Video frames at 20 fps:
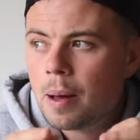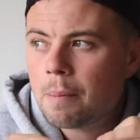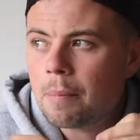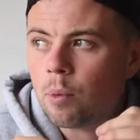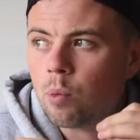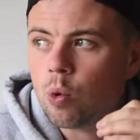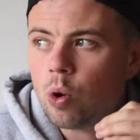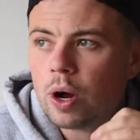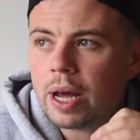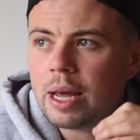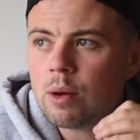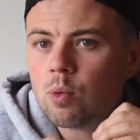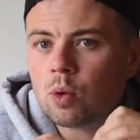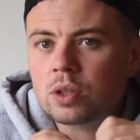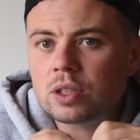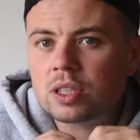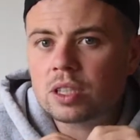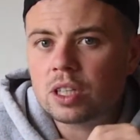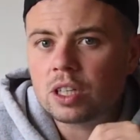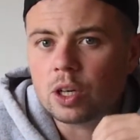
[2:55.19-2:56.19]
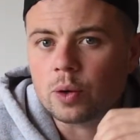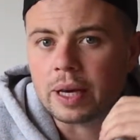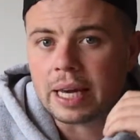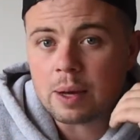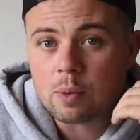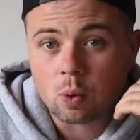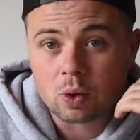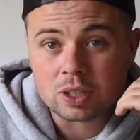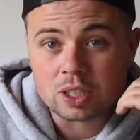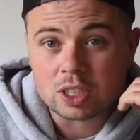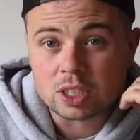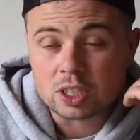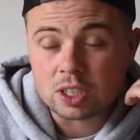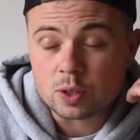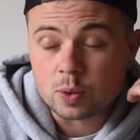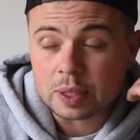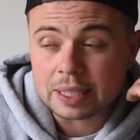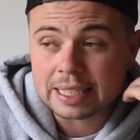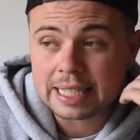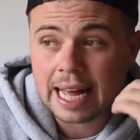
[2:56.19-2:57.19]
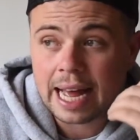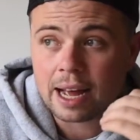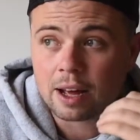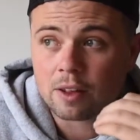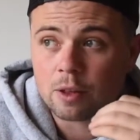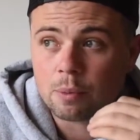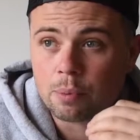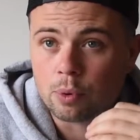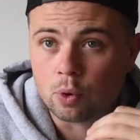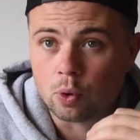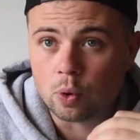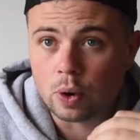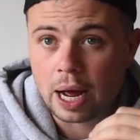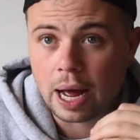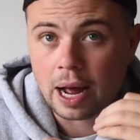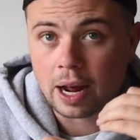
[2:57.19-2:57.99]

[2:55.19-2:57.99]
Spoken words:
But what he wanted to do, he wanted to attack the ball